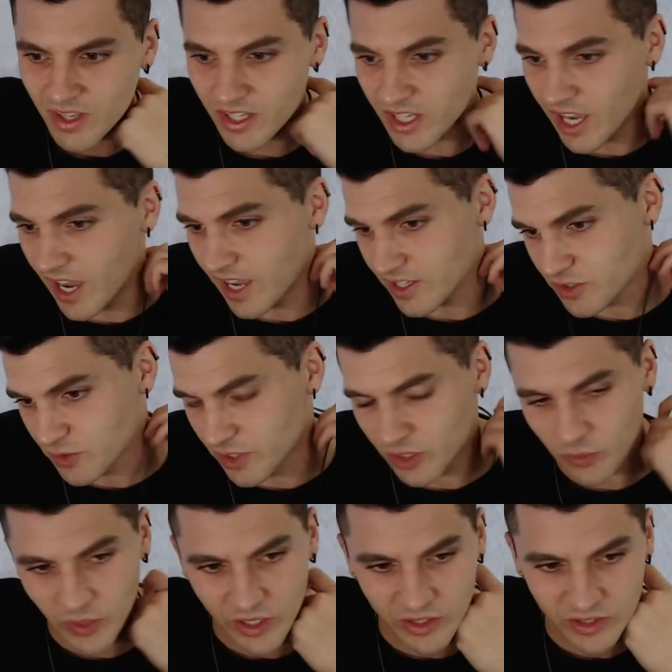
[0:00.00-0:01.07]
Yeah, it's really
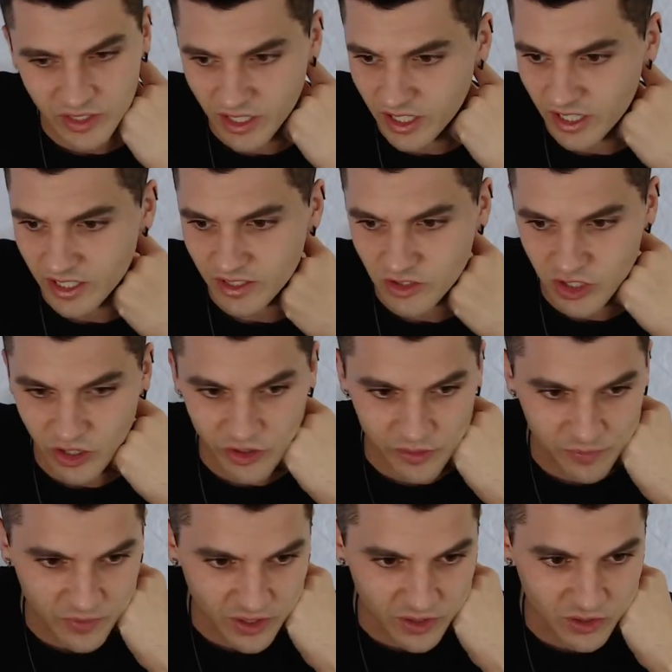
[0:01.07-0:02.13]
weird, uh, Jerry.
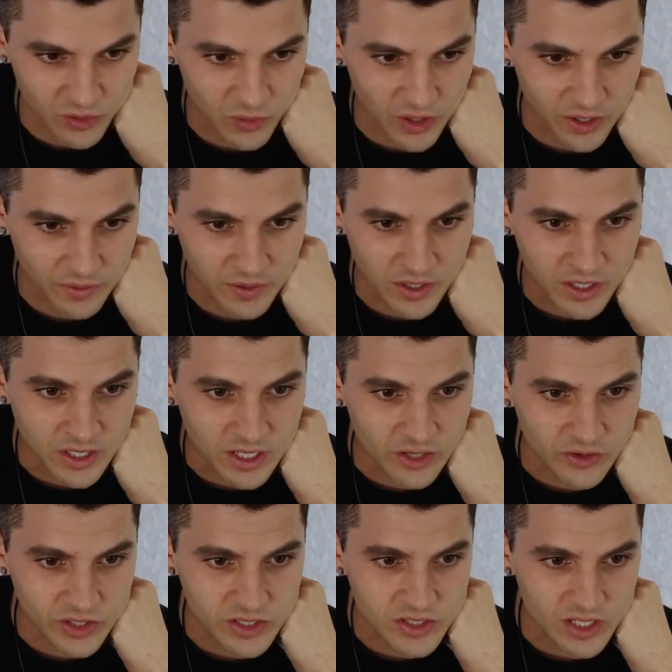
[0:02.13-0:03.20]
I don't know why.
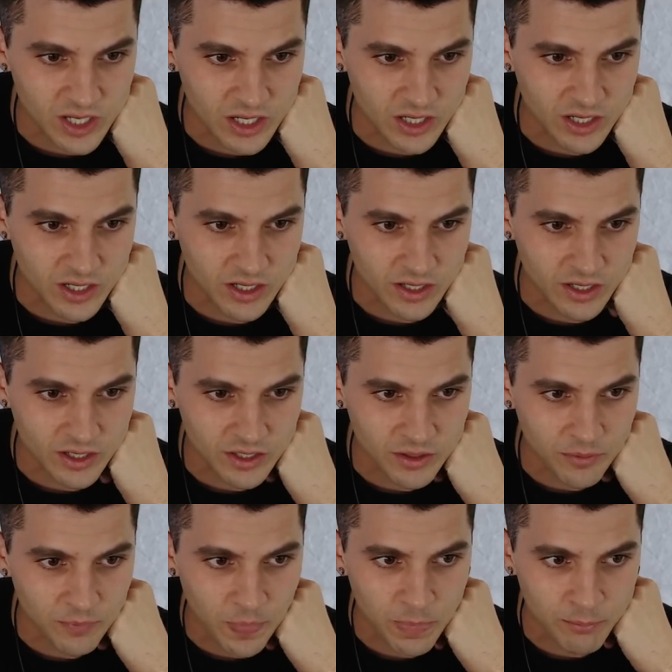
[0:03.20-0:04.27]
Here it is.
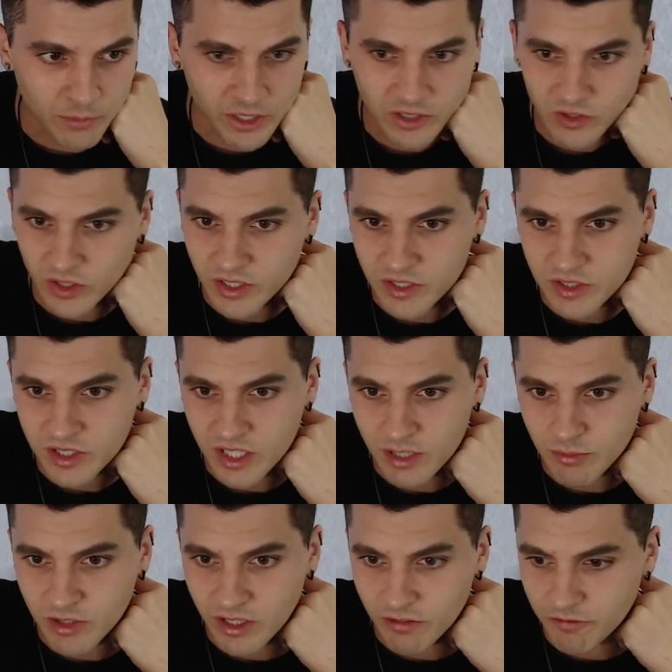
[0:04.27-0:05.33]
Uh, Michael and his
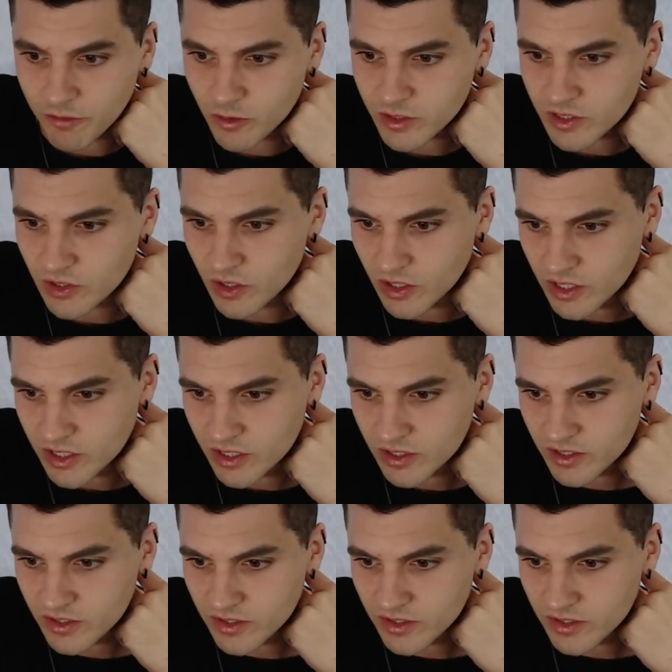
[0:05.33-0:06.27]
team did a first look